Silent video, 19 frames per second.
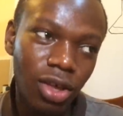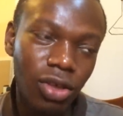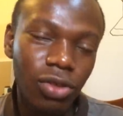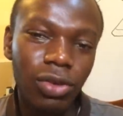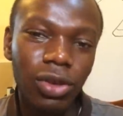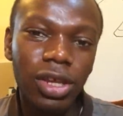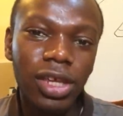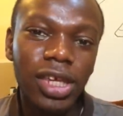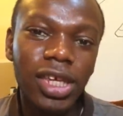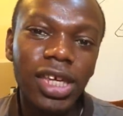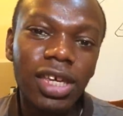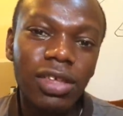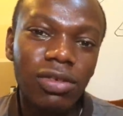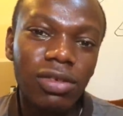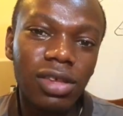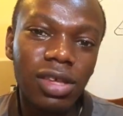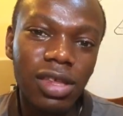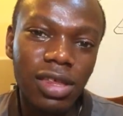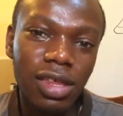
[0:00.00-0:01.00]
So the key
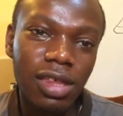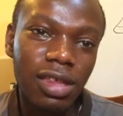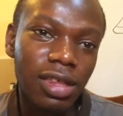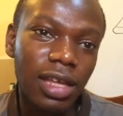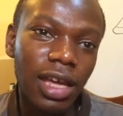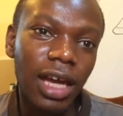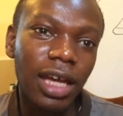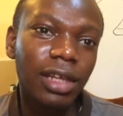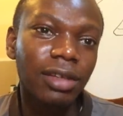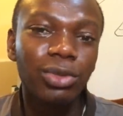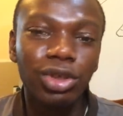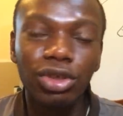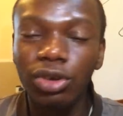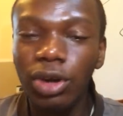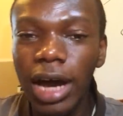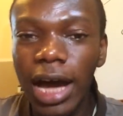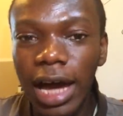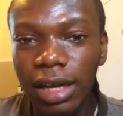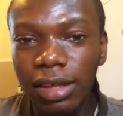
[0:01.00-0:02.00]
to this is that
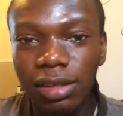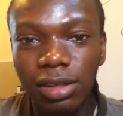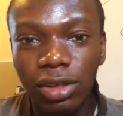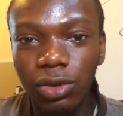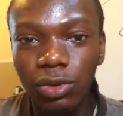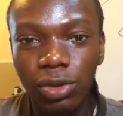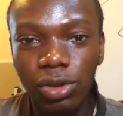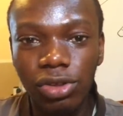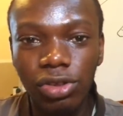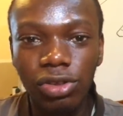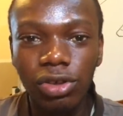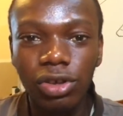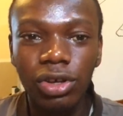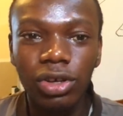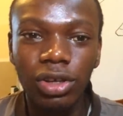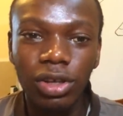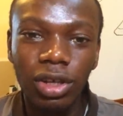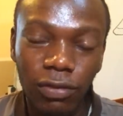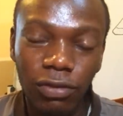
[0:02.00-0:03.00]
you're asking a
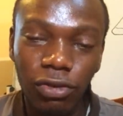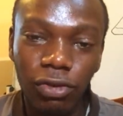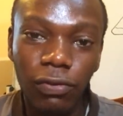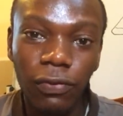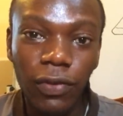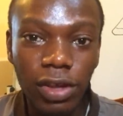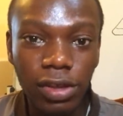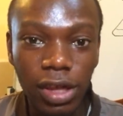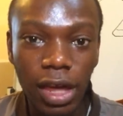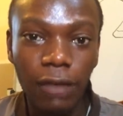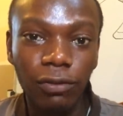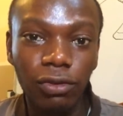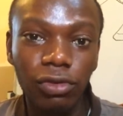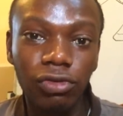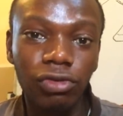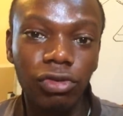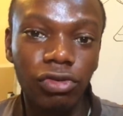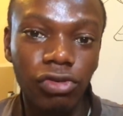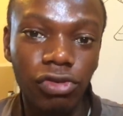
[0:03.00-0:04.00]
question, you first have to
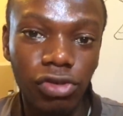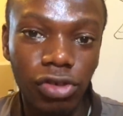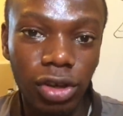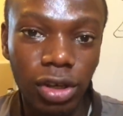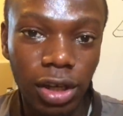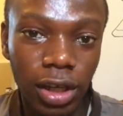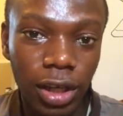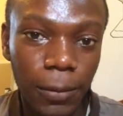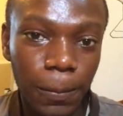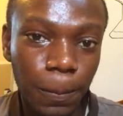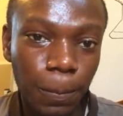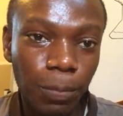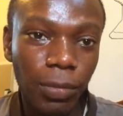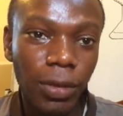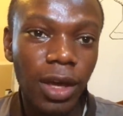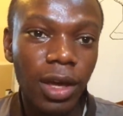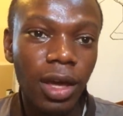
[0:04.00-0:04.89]
introduce your name,